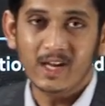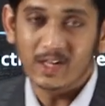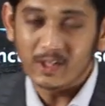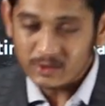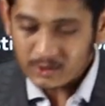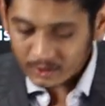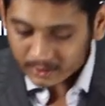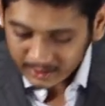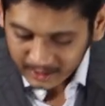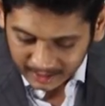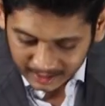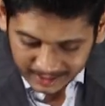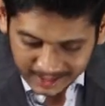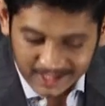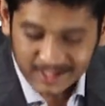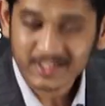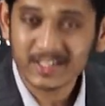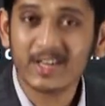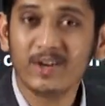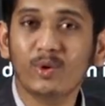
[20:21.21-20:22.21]
So the
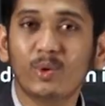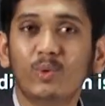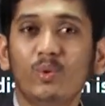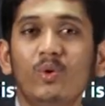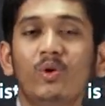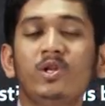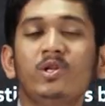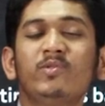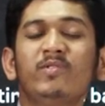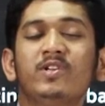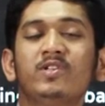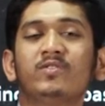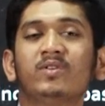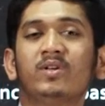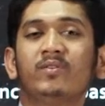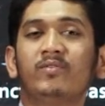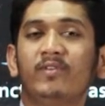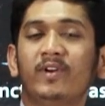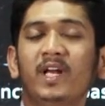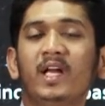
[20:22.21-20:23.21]
recent rules which
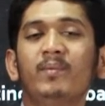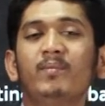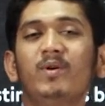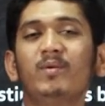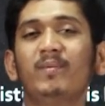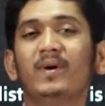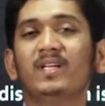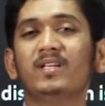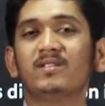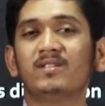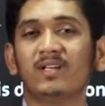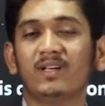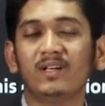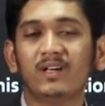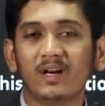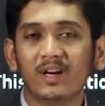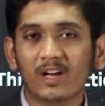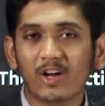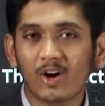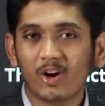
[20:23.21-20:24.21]
were framed by the
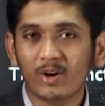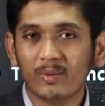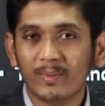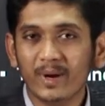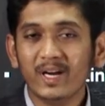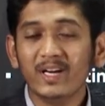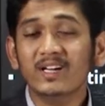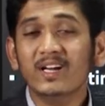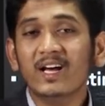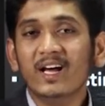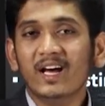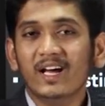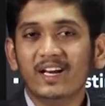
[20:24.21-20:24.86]
central government